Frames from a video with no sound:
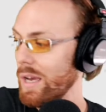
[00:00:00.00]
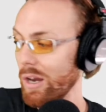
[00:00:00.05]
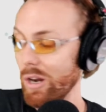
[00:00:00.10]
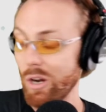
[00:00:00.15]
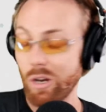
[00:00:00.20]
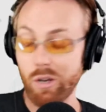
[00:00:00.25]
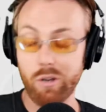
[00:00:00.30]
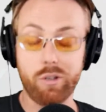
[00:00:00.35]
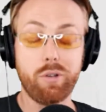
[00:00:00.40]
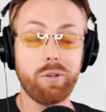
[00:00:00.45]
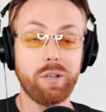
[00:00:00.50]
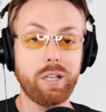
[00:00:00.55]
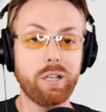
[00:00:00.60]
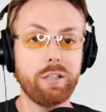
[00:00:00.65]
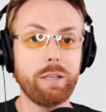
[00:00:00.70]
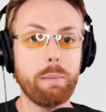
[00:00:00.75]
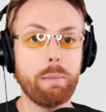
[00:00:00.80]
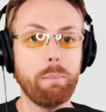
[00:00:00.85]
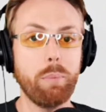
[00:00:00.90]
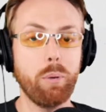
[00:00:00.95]
are critically
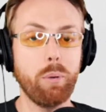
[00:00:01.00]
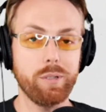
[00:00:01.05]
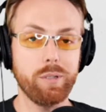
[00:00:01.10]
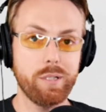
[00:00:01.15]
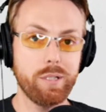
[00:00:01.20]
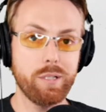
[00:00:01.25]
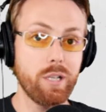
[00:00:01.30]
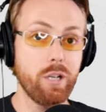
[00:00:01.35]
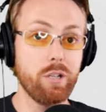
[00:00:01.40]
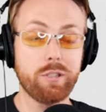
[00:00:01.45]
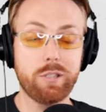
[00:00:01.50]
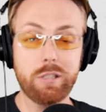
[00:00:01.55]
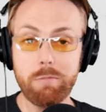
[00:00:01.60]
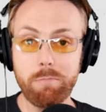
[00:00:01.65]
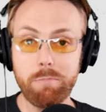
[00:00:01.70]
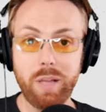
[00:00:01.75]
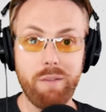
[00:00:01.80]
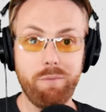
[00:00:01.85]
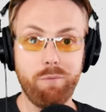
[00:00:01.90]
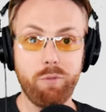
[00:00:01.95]
important. On some
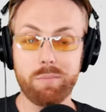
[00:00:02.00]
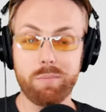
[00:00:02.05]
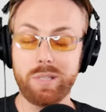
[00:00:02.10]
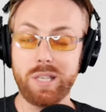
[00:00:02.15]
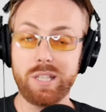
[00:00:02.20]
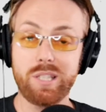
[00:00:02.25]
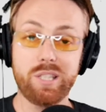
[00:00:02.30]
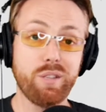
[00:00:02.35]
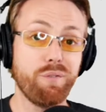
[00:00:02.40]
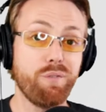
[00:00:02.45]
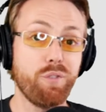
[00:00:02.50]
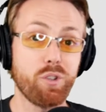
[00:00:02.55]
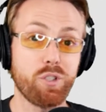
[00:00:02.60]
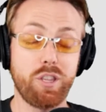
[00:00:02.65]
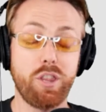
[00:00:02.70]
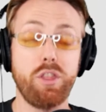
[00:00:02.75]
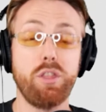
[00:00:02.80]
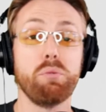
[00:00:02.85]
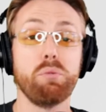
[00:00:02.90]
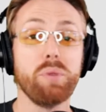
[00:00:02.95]
platforms, it's the first
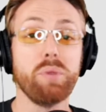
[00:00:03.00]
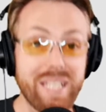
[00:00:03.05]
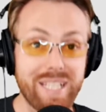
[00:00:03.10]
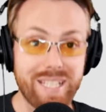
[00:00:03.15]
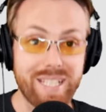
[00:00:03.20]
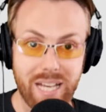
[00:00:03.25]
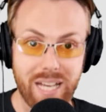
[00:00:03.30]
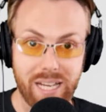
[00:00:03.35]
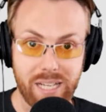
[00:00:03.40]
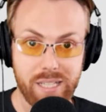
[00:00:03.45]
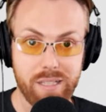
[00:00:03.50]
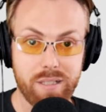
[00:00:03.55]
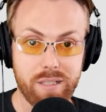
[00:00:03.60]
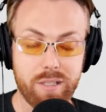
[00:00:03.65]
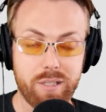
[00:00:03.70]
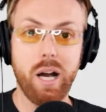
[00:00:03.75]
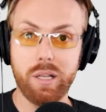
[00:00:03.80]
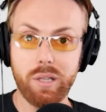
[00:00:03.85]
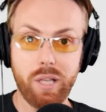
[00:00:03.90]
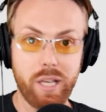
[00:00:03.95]
three seconds,
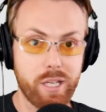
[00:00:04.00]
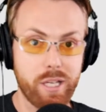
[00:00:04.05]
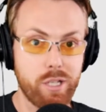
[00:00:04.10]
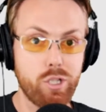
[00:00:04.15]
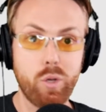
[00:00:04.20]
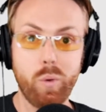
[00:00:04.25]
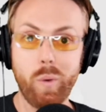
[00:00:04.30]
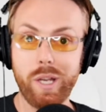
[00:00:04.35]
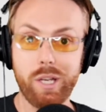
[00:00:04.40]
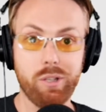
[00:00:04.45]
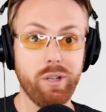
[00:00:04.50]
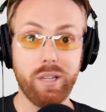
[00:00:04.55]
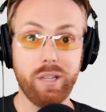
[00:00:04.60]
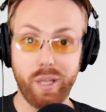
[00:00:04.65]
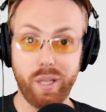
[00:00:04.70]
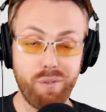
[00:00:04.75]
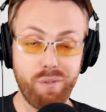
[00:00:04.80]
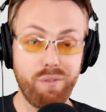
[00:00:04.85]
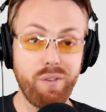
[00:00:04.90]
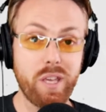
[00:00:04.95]
like Twitter and like
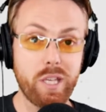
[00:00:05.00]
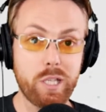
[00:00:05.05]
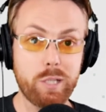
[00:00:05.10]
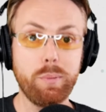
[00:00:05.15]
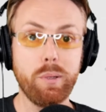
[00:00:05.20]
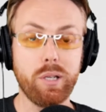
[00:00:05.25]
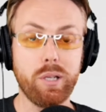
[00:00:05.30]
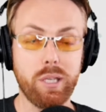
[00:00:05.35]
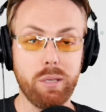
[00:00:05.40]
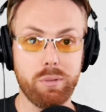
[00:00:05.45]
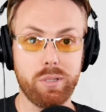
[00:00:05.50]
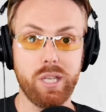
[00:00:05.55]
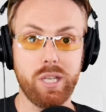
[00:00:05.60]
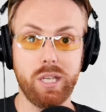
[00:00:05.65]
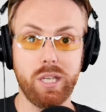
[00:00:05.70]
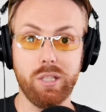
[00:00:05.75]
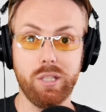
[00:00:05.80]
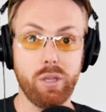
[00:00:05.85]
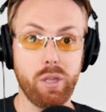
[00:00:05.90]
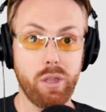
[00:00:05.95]
Facebook in
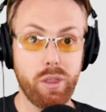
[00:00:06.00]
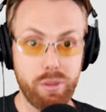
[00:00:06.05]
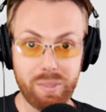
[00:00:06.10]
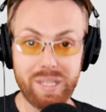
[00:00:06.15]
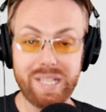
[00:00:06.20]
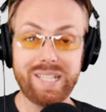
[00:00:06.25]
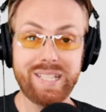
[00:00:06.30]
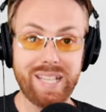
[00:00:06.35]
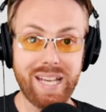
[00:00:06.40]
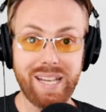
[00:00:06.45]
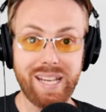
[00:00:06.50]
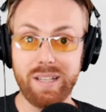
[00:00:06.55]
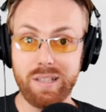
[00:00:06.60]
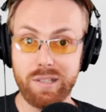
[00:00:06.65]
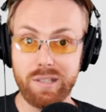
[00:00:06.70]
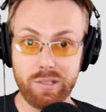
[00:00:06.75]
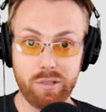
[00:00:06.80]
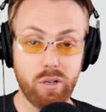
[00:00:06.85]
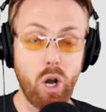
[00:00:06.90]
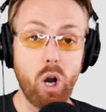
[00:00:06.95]
particular. Three seconds
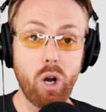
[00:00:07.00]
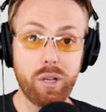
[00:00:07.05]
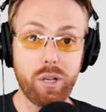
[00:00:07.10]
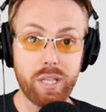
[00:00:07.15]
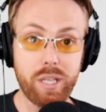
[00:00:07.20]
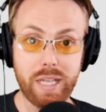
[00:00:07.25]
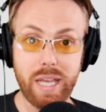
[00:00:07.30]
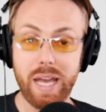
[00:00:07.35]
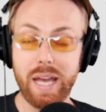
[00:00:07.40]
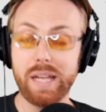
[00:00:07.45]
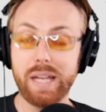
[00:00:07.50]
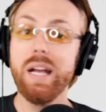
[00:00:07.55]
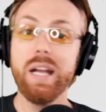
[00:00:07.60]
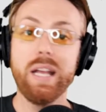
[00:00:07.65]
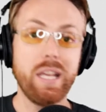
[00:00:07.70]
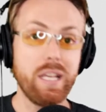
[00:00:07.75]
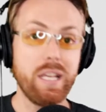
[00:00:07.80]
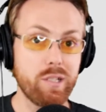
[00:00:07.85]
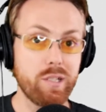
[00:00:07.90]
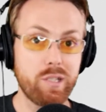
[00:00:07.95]
are all you get,
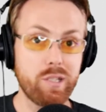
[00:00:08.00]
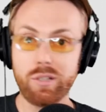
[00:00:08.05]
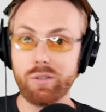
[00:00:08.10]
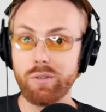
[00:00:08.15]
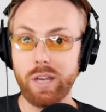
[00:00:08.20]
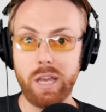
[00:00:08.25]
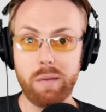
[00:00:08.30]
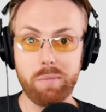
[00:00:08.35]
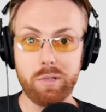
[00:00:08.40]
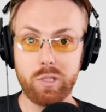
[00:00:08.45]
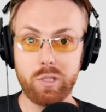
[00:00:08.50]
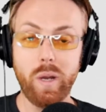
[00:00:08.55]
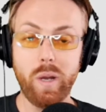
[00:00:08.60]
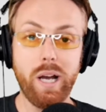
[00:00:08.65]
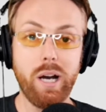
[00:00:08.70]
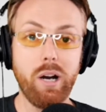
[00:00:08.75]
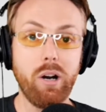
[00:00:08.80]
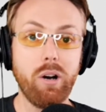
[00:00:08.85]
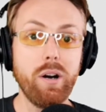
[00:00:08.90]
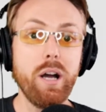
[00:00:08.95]
Instagram as
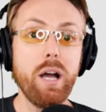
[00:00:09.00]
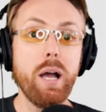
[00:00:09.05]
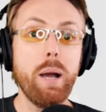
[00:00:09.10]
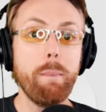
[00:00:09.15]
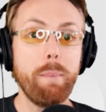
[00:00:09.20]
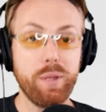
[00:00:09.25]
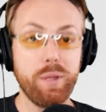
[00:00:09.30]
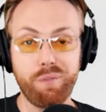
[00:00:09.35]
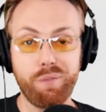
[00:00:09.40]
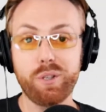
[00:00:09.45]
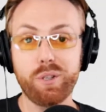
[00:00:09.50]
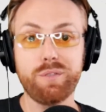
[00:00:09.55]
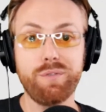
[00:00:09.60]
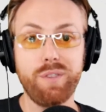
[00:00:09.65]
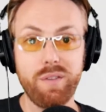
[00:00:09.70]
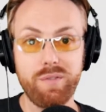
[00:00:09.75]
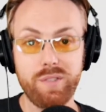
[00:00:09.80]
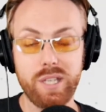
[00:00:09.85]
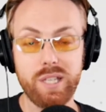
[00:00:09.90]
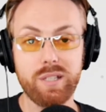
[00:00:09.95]
well. But the first
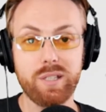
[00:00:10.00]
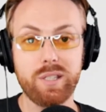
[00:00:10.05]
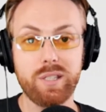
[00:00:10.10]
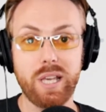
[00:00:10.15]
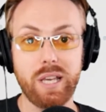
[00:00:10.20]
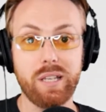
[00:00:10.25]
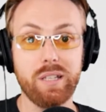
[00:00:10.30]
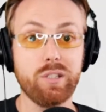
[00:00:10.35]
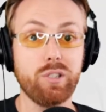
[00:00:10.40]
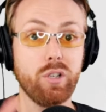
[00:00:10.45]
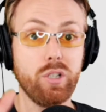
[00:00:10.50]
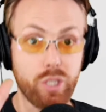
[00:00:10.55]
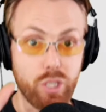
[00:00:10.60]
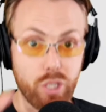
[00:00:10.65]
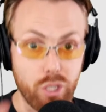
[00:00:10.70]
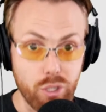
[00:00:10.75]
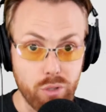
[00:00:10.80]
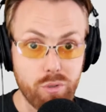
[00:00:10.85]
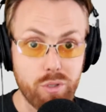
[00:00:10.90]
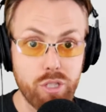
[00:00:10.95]
15 seconds on
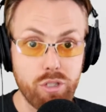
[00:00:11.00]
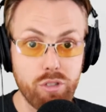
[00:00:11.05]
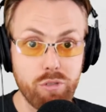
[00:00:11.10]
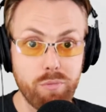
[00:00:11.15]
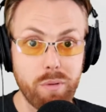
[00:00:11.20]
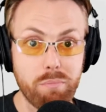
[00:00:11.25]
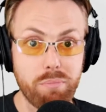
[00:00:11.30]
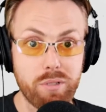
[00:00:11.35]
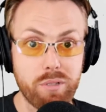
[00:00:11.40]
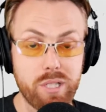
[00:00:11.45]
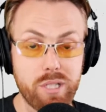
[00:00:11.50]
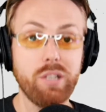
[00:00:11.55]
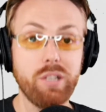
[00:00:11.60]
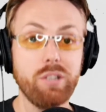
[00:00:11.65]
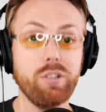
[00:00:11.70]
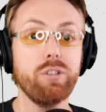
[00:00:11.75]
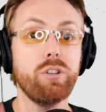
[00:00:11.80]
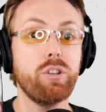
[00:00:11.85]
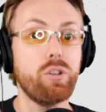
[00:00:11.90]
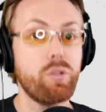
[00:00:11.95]
YouTube in
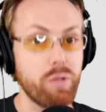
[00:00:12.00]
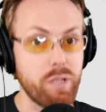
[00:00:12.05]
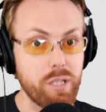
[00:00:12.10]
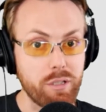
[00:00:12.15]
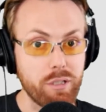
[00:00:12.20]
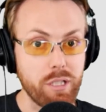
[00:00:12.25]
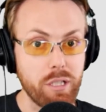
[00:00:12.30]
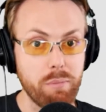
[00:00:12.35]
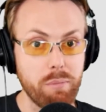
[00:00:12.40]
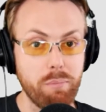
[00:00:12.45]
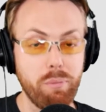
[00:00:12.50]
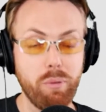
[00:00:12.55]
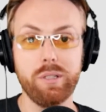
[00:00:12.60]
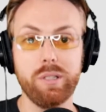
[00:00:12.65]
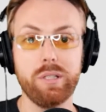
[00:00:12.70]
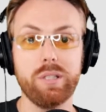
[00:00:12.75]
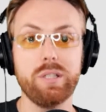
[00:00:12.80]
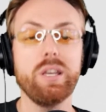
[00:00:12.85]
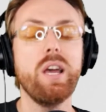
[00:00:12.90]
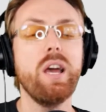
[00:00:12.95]
particular, critically
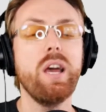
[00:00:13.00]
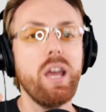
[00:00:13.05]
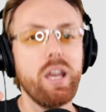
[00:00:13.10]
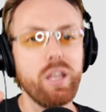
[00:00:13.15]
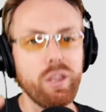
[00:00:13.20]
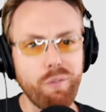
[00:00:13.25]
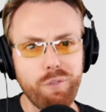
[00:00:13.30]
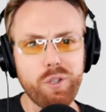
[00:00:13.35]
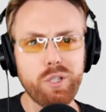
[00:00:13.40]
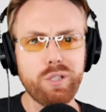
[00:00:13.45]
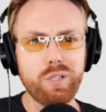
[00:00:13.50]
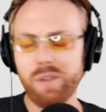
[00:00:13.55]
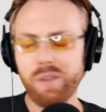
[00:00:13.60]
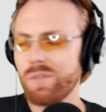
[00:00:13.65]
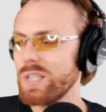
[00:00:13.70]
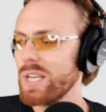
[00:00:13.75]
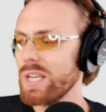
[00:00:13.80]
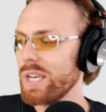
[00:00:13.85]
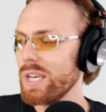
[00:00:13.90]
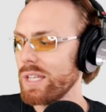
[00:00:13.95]
important. And the first
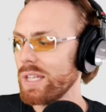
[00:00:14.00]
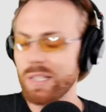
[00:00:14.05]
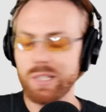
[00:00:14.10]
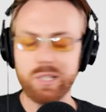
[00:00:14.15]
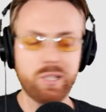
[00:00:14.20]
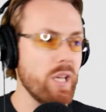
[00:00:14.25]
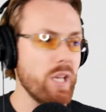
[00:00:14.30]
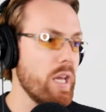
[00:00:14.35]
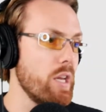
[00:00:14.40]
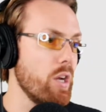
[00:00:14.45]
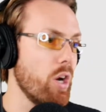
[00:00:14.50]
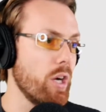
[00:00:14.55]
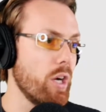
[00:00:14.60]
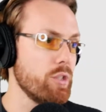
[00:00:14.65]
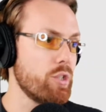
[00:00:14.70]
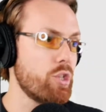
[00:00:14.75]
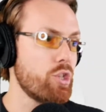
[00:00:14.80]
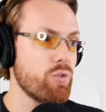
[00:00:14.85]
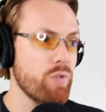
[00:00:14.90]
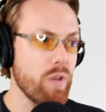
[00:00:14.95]
15, I'd say, on
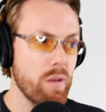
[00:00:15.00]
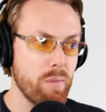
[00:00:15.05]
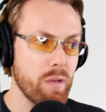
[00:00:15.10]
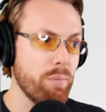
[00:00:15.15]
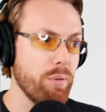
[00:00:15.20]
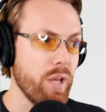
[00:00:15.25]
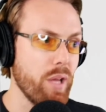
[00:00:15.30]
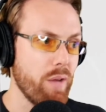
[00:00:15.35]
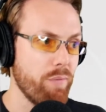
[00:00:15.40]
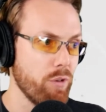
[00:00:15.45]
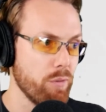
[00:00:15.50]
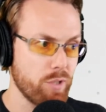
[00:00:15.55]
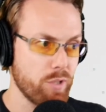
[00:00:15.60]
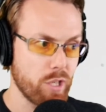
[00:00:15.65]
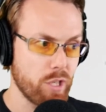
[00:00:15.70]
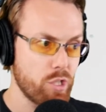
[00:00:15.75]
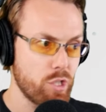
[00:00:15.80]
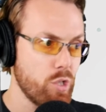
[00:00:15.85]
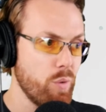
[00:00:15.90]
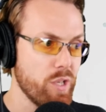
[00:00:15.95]
streaming platforms like
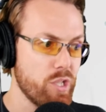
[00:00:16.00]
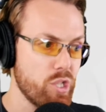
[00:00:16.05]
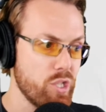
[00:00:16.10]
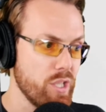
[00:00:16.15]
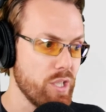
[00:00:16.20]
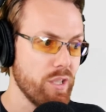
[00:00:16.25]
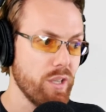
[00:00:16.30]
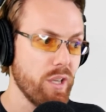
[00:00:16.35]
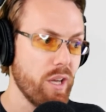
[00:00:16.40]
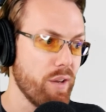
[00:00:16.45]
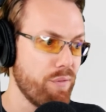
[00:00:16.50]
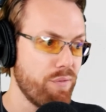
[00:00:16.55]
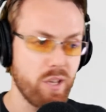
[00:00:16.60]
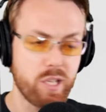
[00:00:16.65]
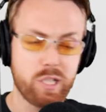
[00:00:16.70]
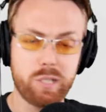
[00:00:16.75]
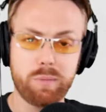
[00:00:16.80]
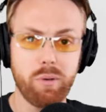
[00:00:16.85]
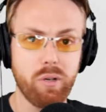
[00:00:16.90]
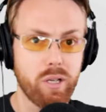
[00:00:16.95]
Twitch, DLive,
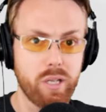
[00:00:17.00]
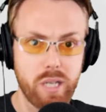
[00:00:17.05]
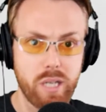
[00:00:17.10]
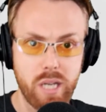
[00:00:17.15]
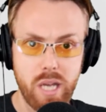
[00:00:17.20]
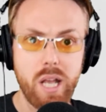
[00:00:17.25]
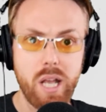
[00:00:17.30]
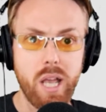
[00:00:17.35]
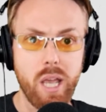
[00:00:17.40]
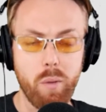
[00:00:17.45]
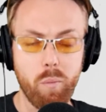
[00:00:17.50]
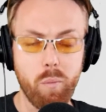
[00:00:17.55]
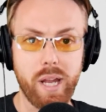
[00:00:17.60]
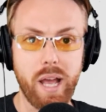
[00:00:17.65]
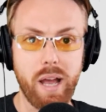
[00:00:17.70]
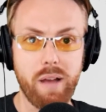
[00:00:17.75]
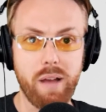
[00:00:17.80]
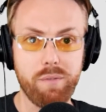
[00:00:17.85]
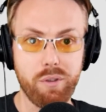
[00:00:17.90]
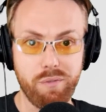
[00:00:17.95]
Facebook, and what
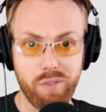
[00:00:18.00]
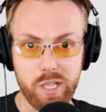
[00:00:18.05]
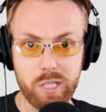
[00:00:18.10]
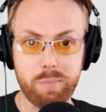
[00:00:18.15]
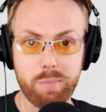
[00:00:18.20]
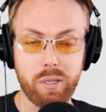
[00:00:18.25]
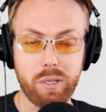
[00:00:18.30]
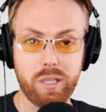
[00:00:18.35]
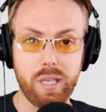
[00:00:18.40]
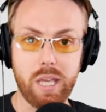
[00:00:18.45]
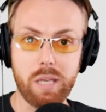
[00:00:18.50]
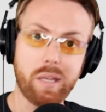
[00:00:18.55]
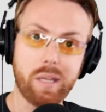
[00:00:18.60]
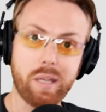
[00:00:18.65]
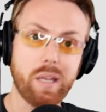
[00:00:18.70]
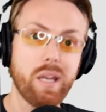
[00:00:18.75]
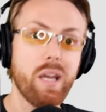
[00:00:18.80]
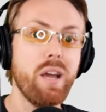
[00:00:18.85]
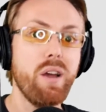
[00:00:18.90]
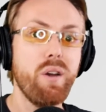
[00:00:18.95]
have you, Facebook Gaming,
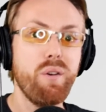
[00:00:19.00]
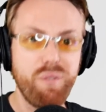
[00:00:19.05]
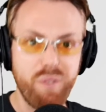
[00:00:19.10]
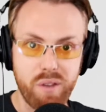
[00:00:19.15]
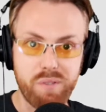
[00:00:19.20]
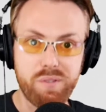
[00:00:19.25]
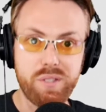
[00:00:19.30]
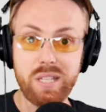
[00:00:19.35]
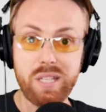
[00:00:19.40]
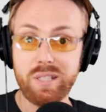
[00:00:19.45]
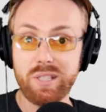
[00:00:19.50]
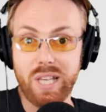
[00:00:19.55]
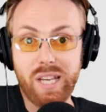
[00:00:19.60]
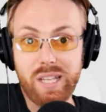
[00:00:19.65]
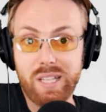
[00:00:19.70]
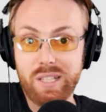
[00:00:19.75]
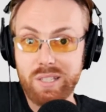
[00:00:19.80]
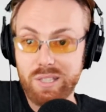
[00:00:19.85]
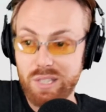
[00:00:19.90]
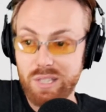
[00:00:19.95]
15
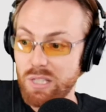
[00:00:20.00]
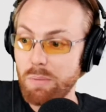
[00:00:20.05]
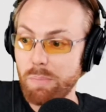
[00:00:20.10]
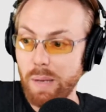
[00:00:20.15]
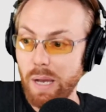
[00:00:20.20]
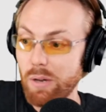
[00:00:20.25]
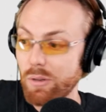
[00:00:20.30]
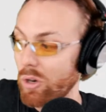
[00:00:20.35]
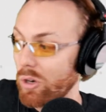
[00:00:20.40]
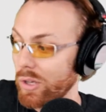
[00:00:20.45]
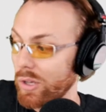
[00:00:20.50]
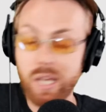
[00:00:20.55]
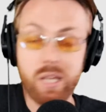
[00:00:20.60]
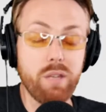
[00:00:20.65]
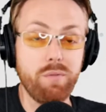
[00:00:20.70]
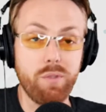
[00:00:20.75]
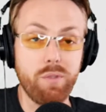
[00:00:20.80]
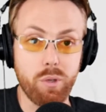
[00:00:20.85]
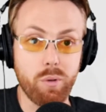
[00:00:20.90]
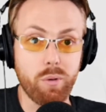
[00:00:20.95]
seconds is about all any
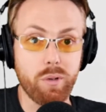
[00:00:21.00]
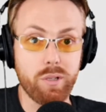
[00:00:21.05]
viewer